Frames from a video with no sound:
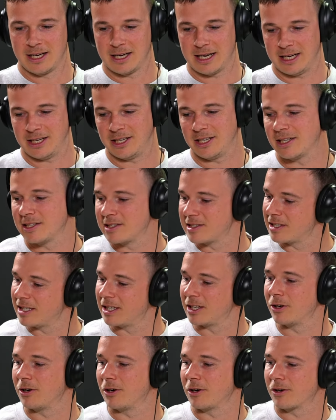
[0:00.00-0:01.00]
And you can see
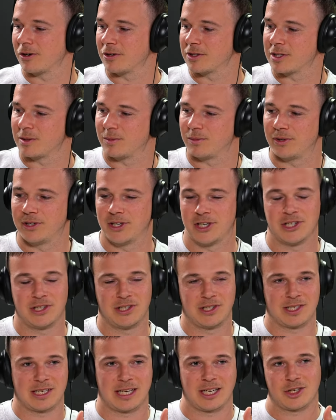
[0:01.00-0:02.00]
it going across a bridge, and
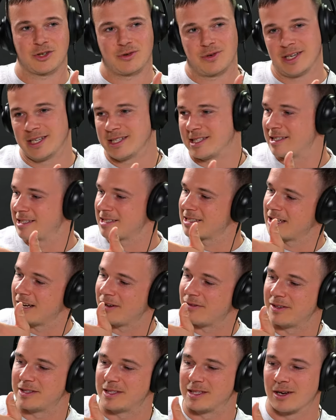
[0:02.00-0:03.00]
there's like trees and
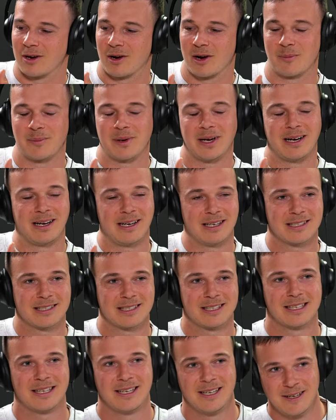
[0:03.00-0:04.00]
stuff as you're going
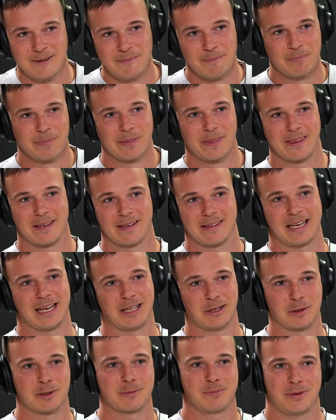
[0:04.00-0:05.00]
past.
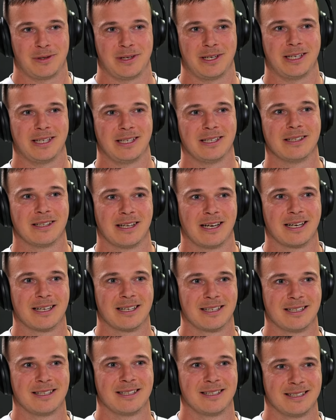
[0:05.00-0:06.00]
That looks pretty, like,
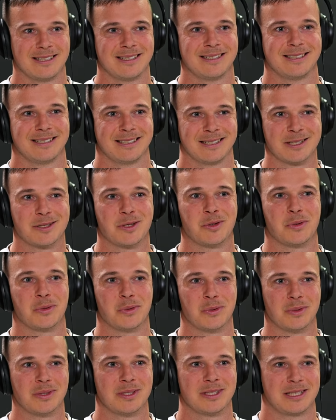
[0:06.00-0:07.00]
that's
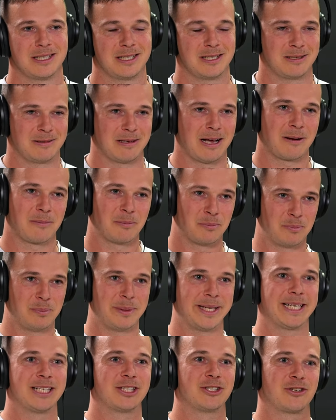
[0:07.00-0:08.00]
cool. Cool. Just, like
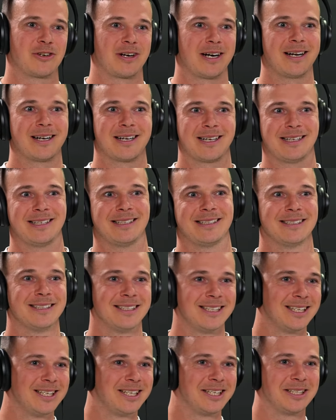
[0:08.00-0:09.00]
big truck and
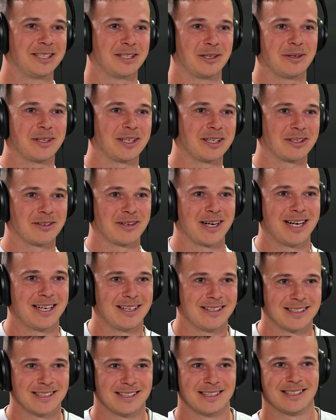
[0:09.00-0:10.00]
going
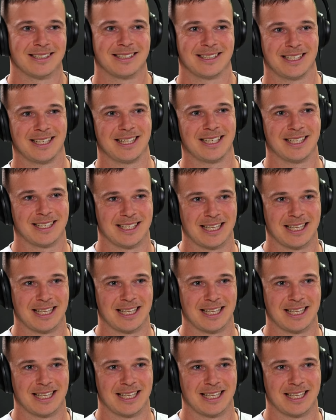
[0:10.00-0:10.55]
around. Oh, wow.